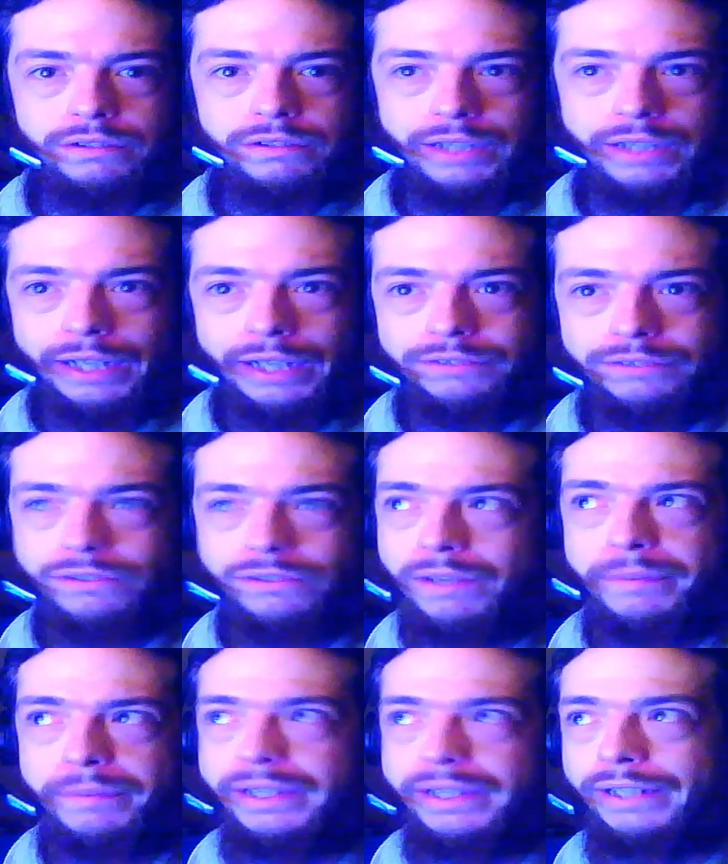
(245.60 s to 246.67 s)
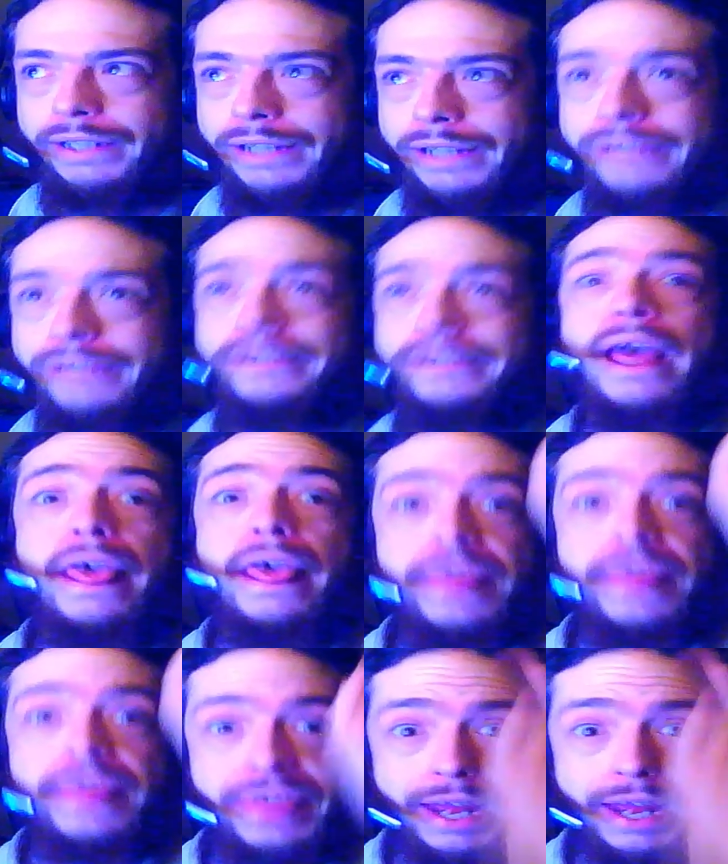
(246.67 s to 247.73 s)
the editors, everything. That's
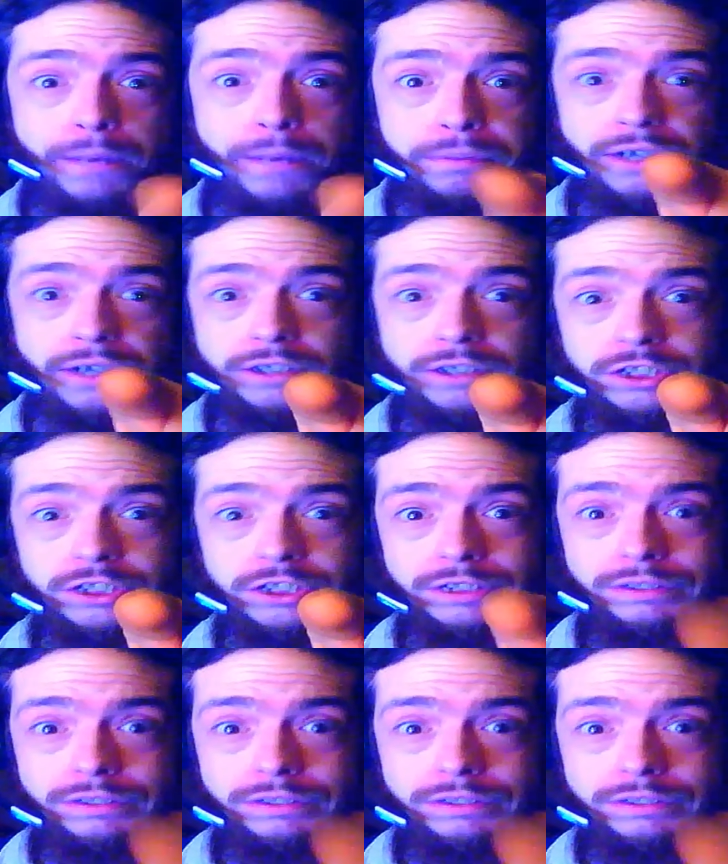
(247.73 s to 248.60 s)
their production.